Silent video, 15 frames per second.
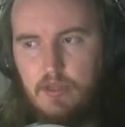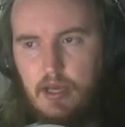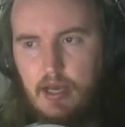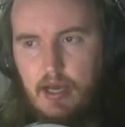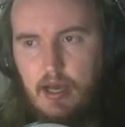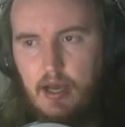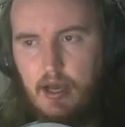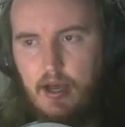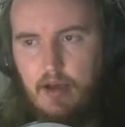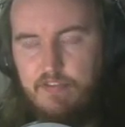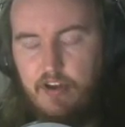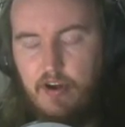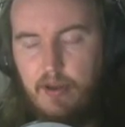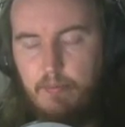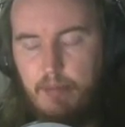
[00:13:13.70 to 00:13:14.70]
a
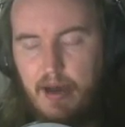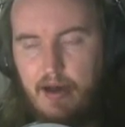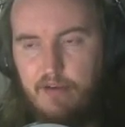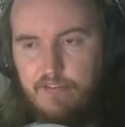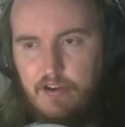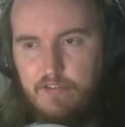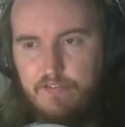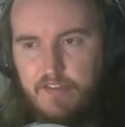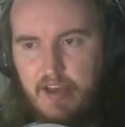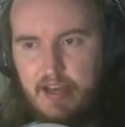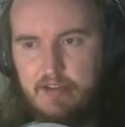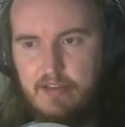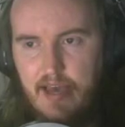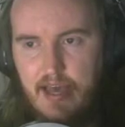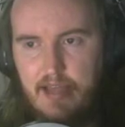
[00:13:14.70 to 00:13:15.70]
very powerful
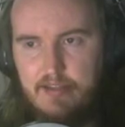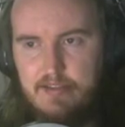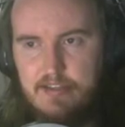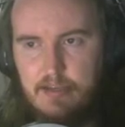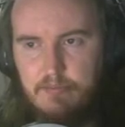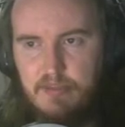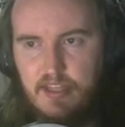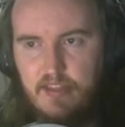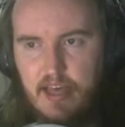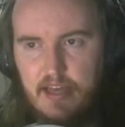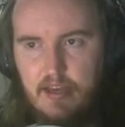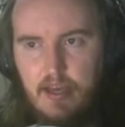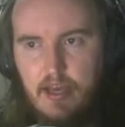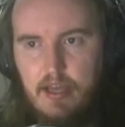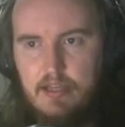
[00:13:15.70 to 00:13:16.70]
effect and something
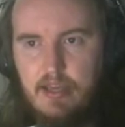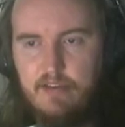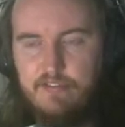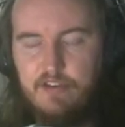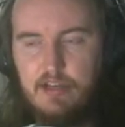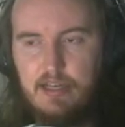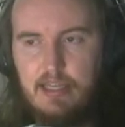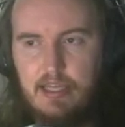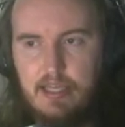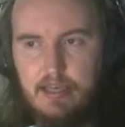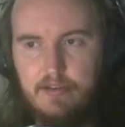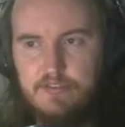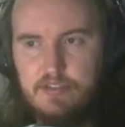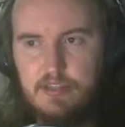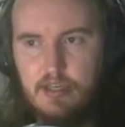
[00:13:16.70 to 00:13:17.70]
that definitely
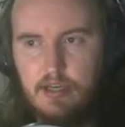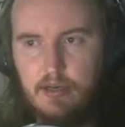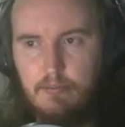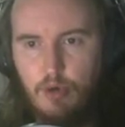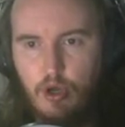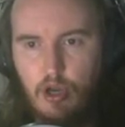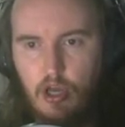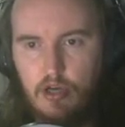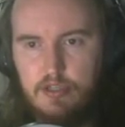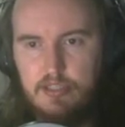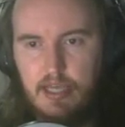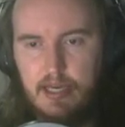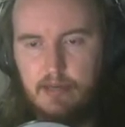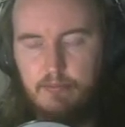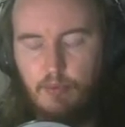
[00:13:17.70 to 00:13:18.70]
gives the Murloc
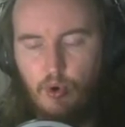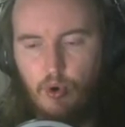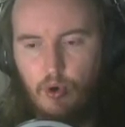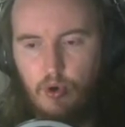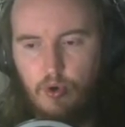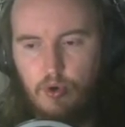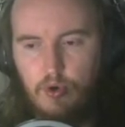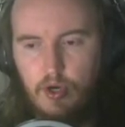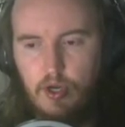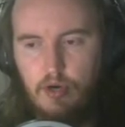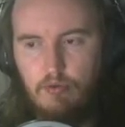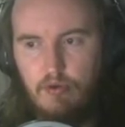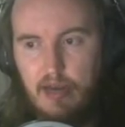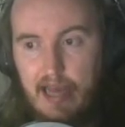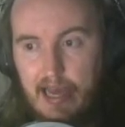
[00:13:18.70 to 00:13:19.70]
deck more
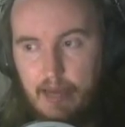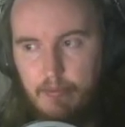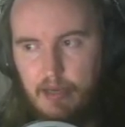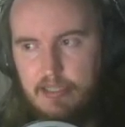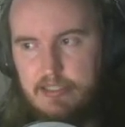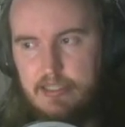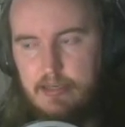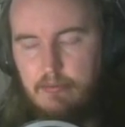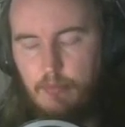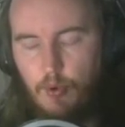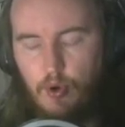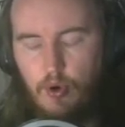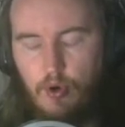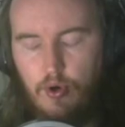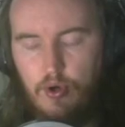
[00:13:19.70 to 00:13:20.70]
reliability,
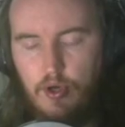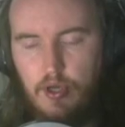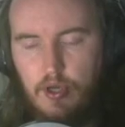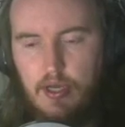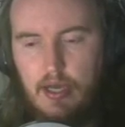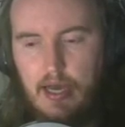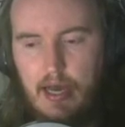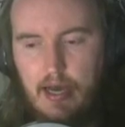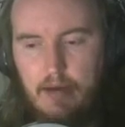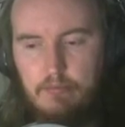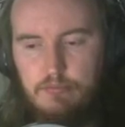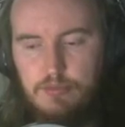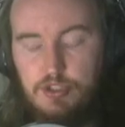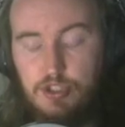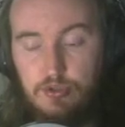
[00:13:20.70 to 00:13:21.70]
more
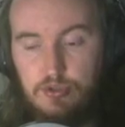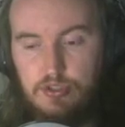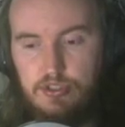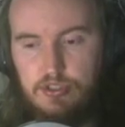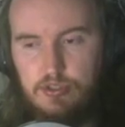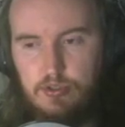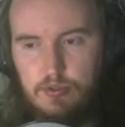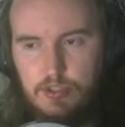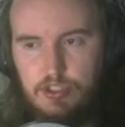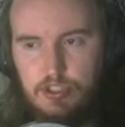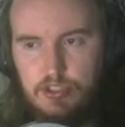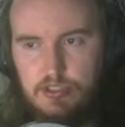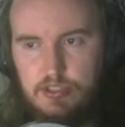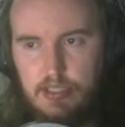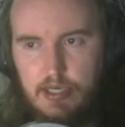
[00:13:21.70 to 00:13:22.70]
juice, which
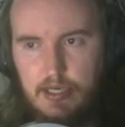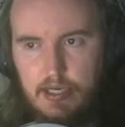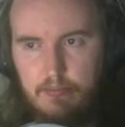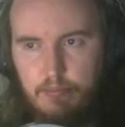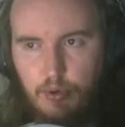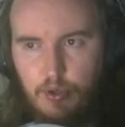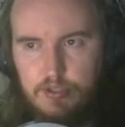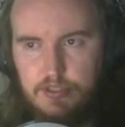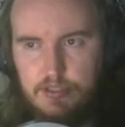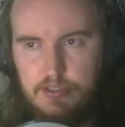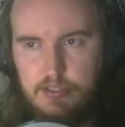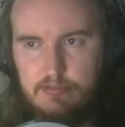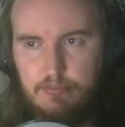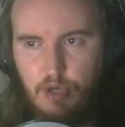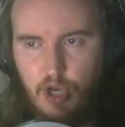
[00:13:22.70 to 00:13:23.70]
is
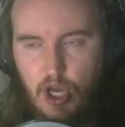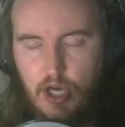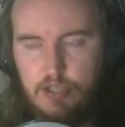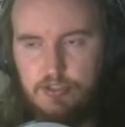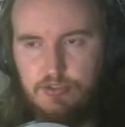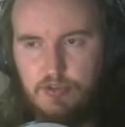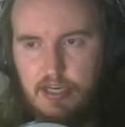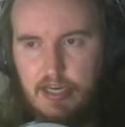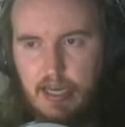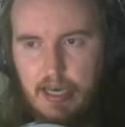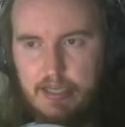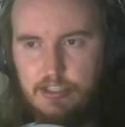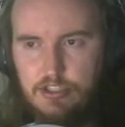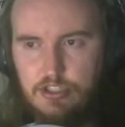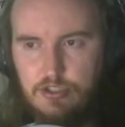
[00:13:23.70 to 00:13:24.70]
important as Murlocs really
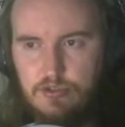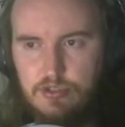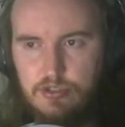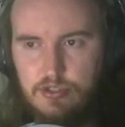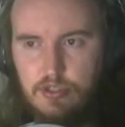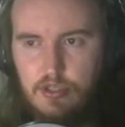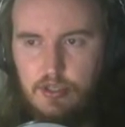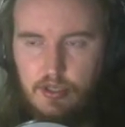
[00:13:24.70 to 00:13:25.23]
like juice.